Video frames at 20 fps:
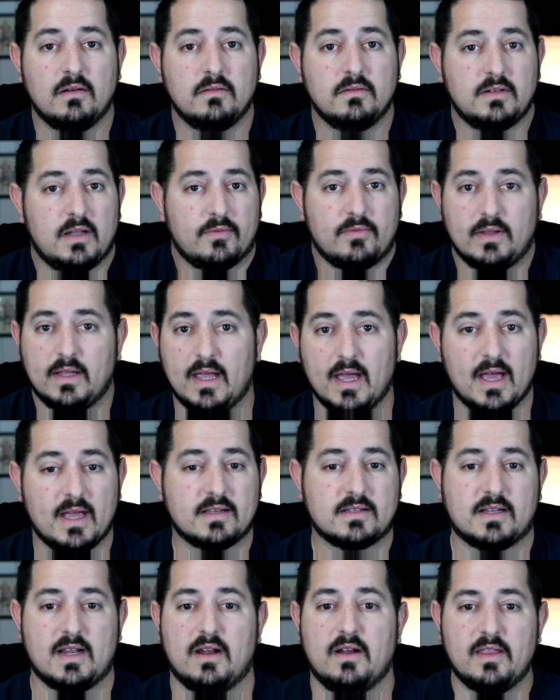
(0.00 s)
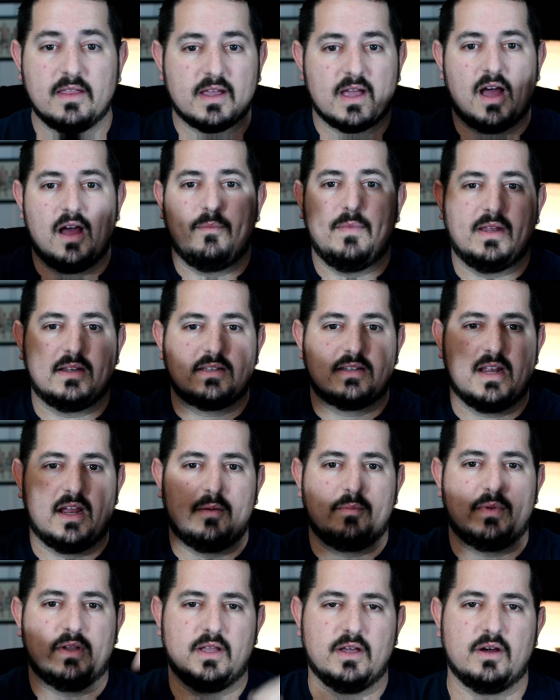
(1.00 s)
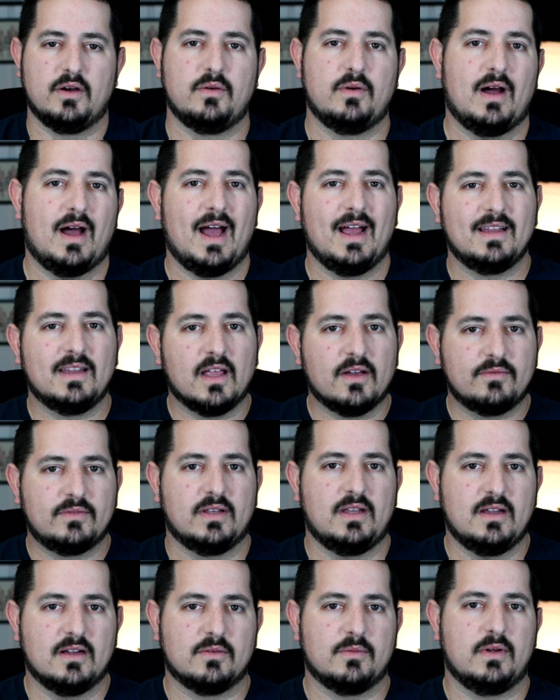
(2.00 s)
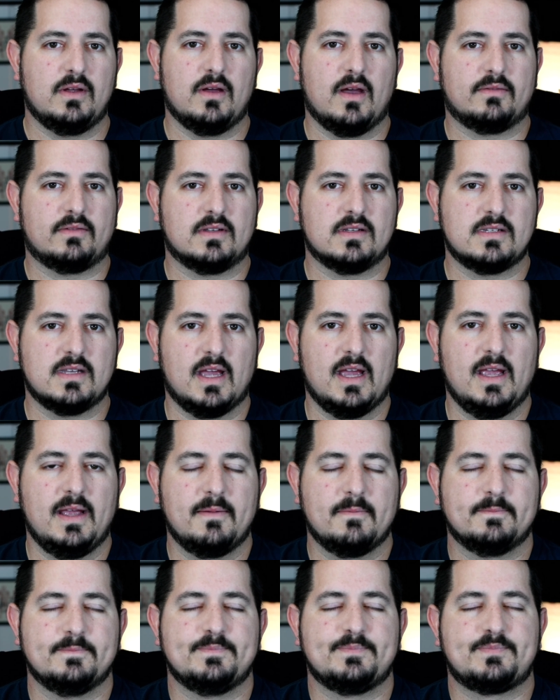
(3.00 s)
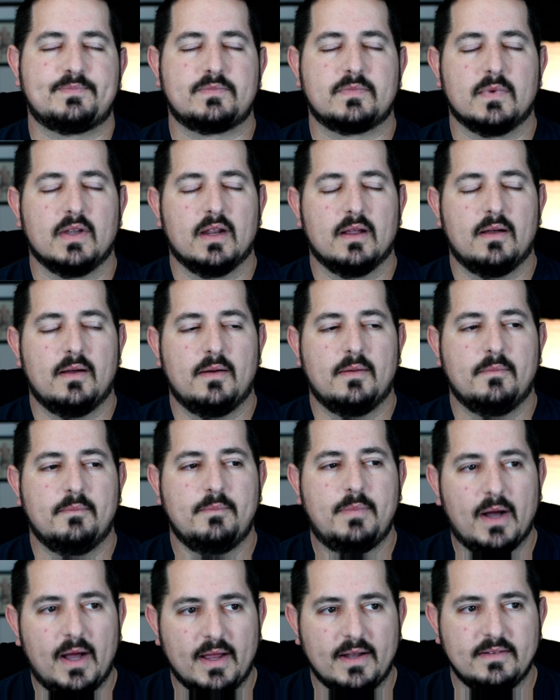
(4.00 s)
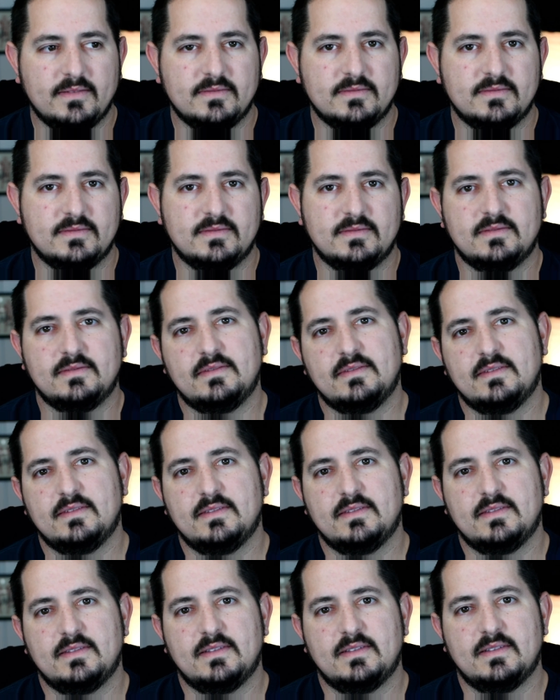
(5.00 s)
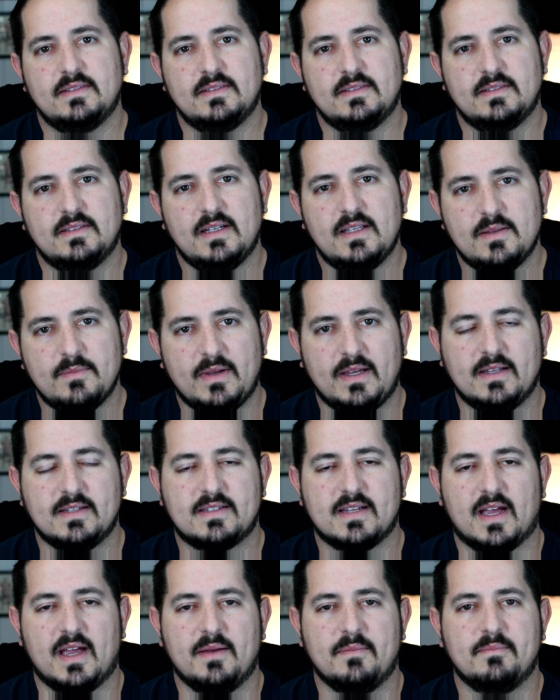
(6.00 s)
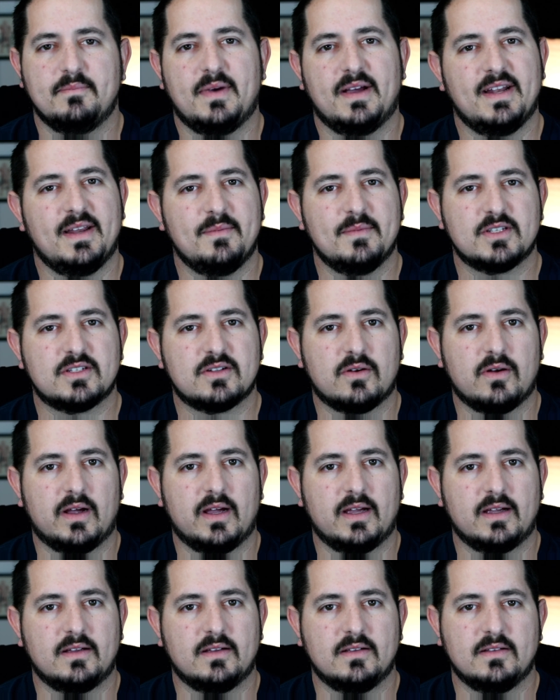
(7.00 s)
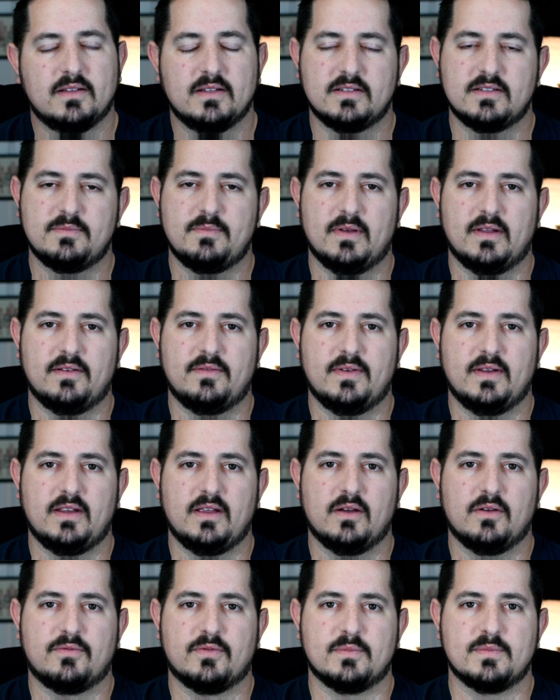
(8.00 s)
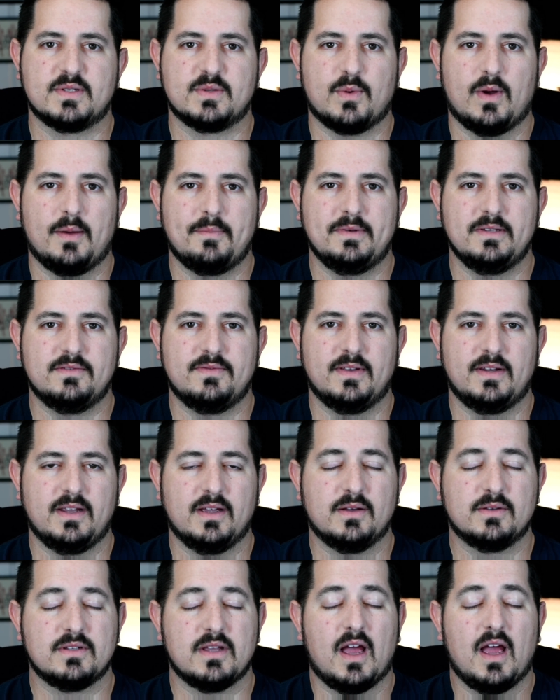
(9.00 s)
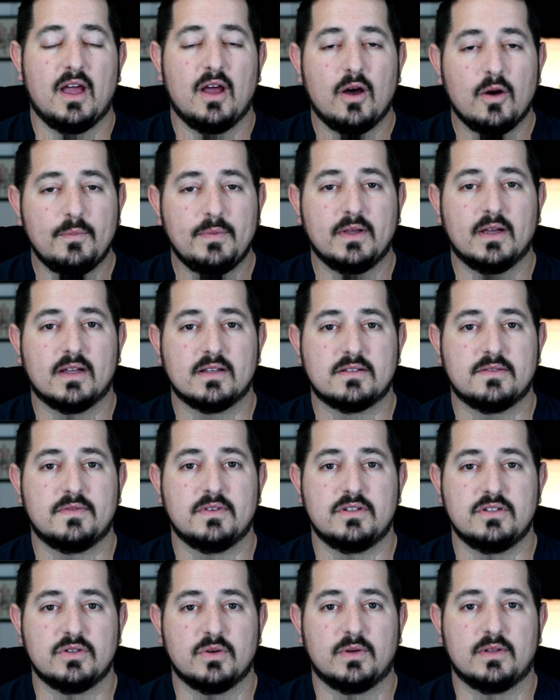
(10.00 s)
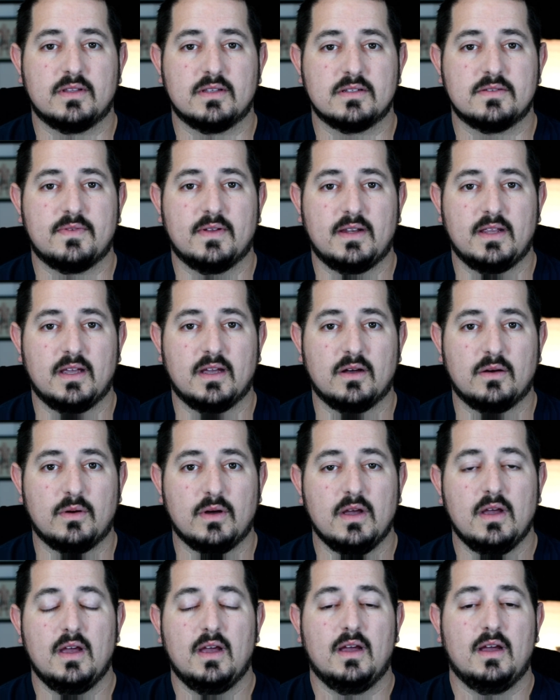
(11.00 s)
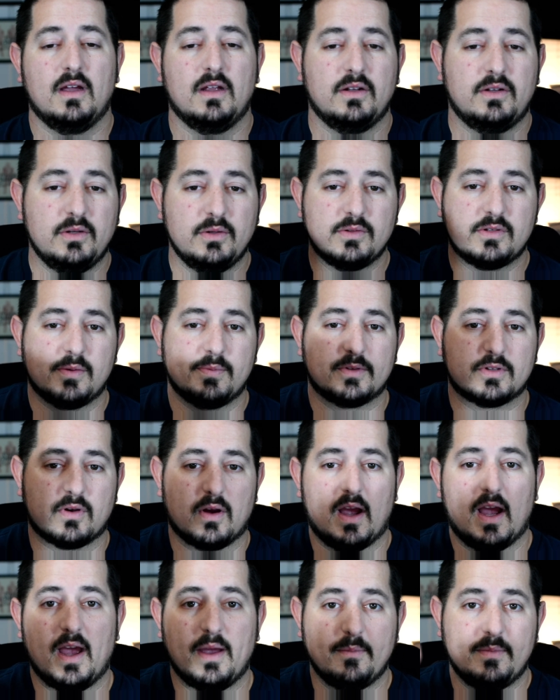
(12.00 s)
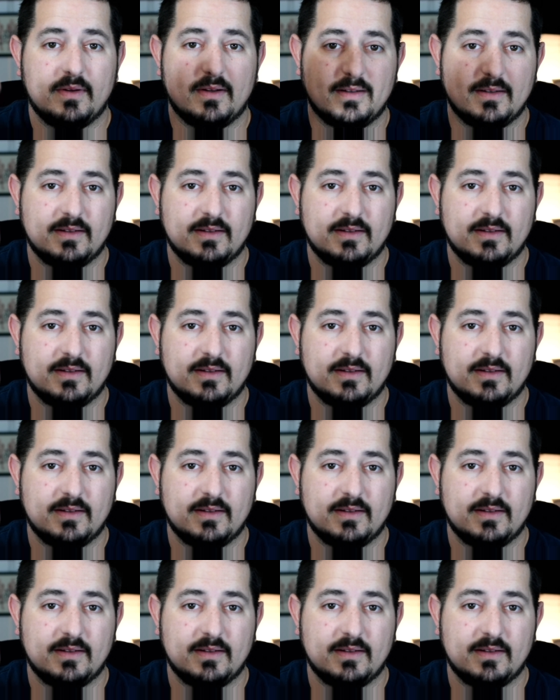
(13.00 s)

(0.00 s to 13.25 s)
Definitely ask down in the comments down below. I'd love to hear what you have to say. But in the meantime, my name is Craig. This has been a video from Squappy's Videos. I hope you guys have enjoyed this video. Do subscribe.